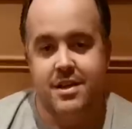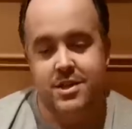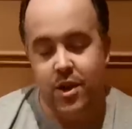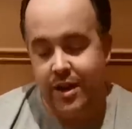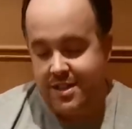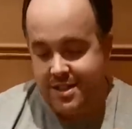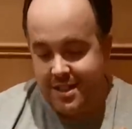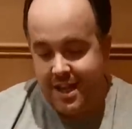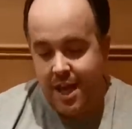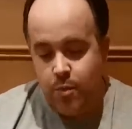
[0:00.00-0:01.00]
So guys,
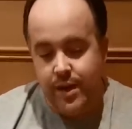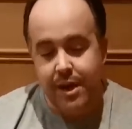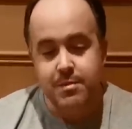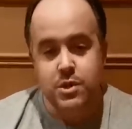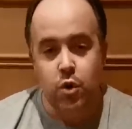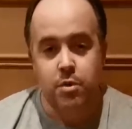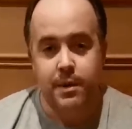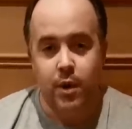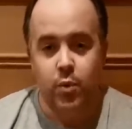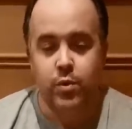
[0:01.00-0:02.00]
today we're going to be talking
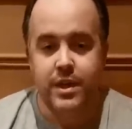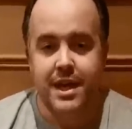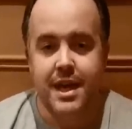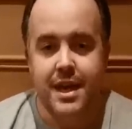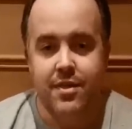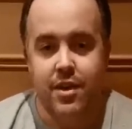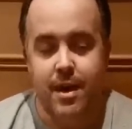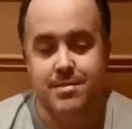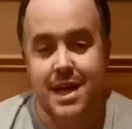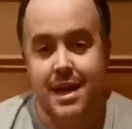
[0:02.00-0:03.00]
about all the gear that
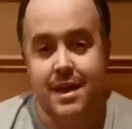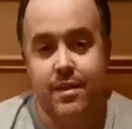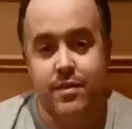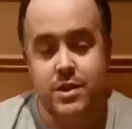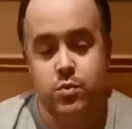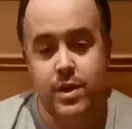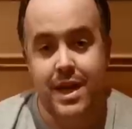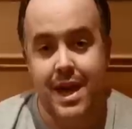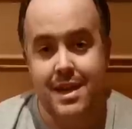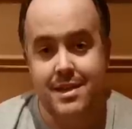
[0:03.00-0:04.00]
I'm taking this
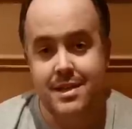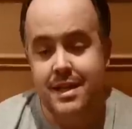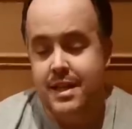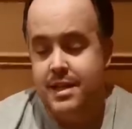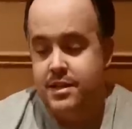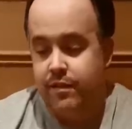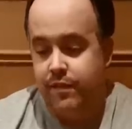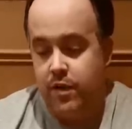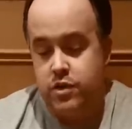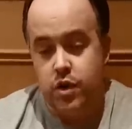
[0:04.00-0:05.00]
weekend to
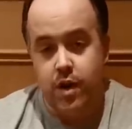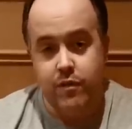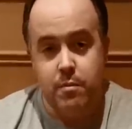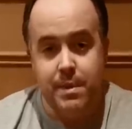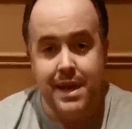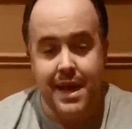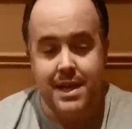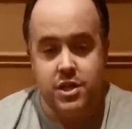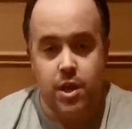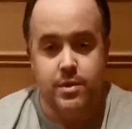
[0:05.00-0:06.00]
photograph a big air
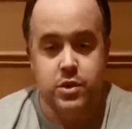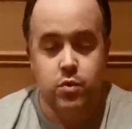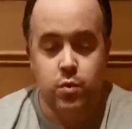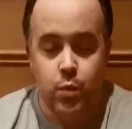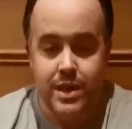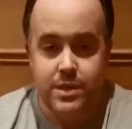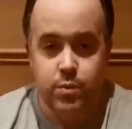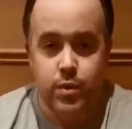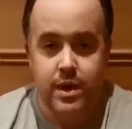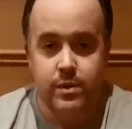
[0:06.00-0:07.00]
show. It's called Wings
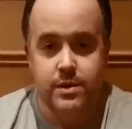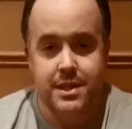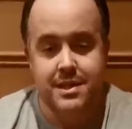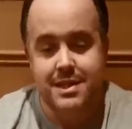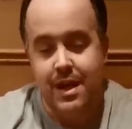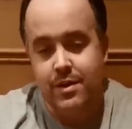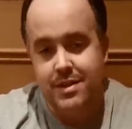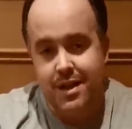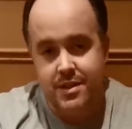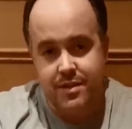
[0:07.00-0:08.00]
and Wheels. It's down in
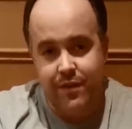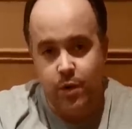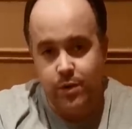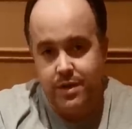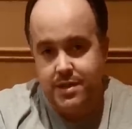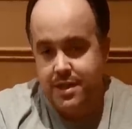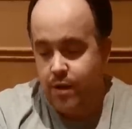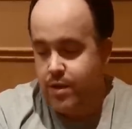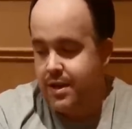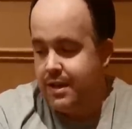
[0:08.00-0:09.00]
Dunsfold in
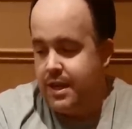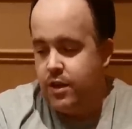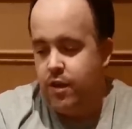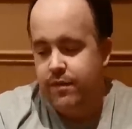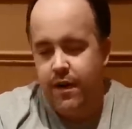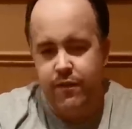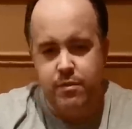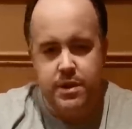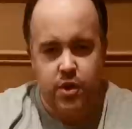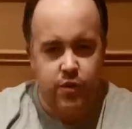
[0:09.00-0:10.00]
Surrey, not far
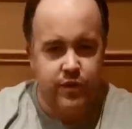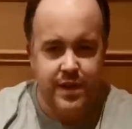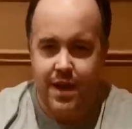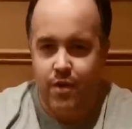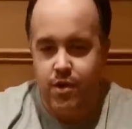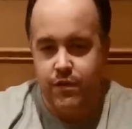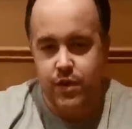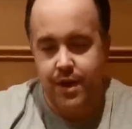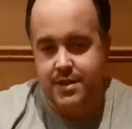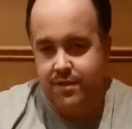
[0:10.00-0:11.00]
from Guildford area if you
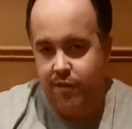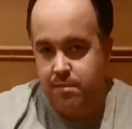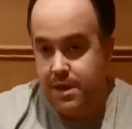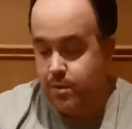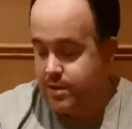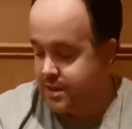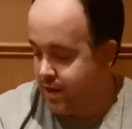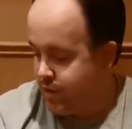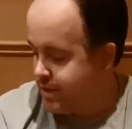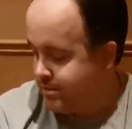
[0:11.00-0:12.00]
guys are familiar with
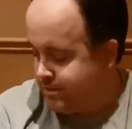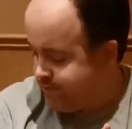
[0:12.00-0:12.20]
Surrey.